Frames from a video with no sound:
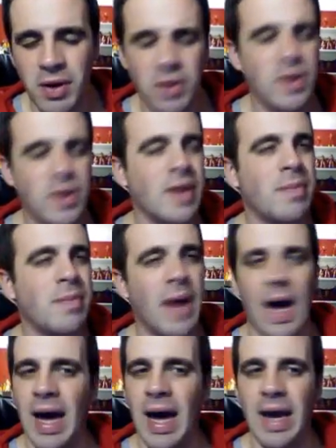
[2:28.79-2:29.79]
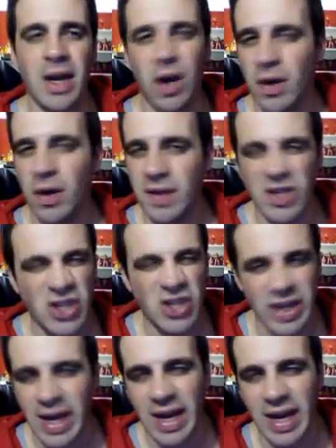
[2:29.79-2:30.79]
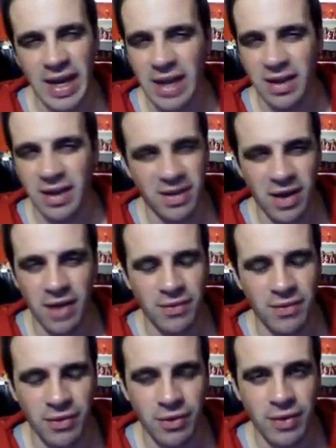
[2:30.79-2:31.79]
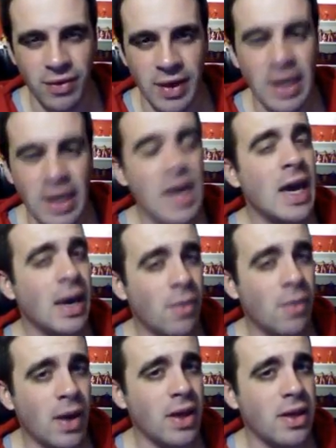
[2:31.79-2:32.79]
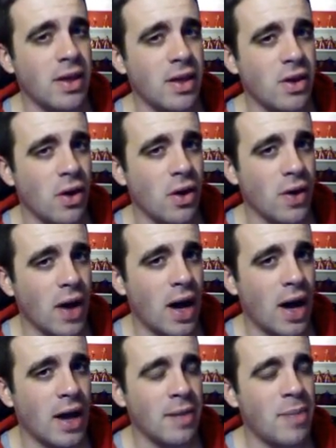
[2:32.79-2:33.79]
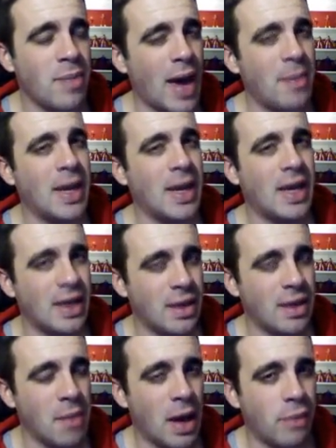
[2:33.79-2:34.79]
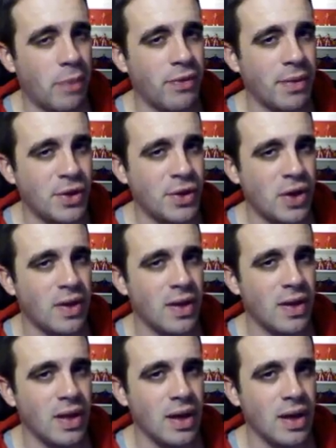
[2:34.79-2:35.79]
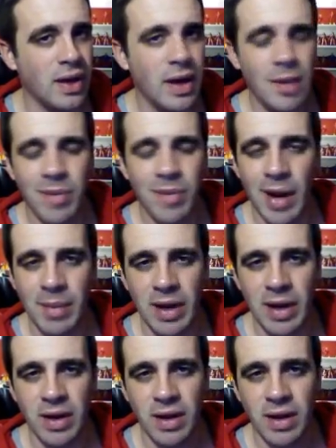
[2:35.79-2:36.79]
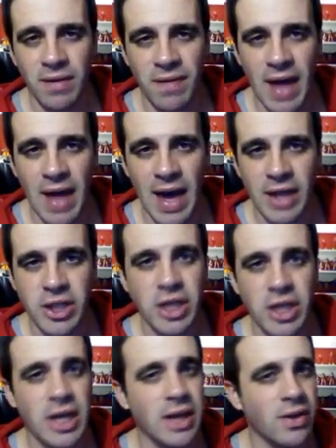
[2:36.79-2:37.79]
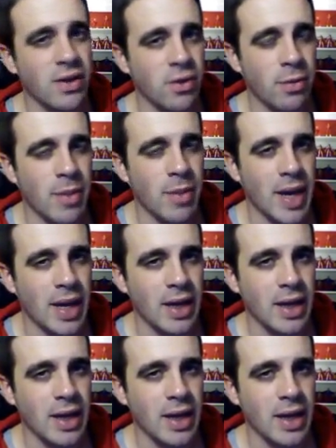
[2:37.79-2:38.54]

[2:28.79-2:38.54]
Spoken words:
Who is behind all the shenanigans and tomfoolery. And while this is going on, Batman gets some help from the Justice League, primarily the Flash and Superman.